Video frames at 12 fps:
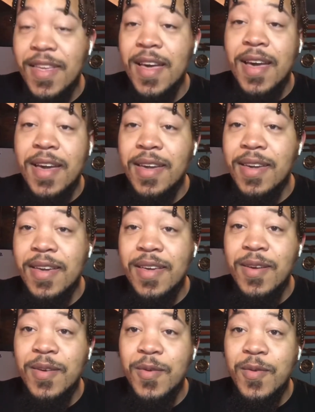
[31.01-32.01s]
I
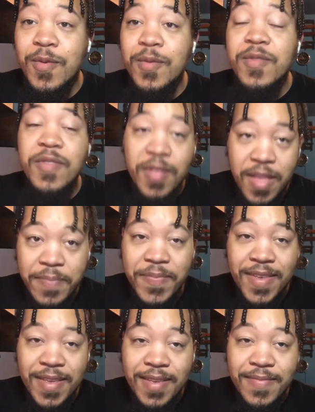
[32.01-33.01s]
slept,
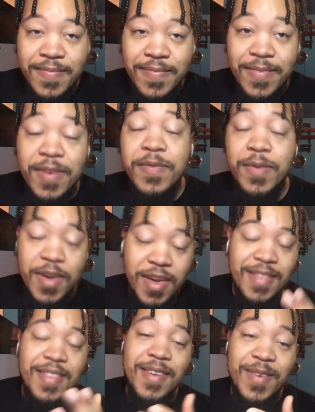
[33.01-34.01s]
if you
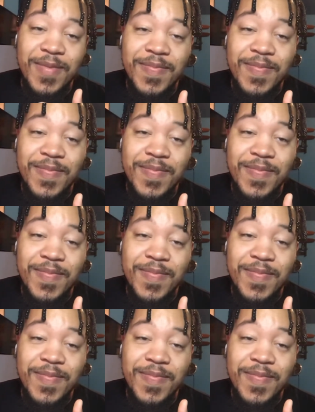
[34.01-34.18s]
can't tell.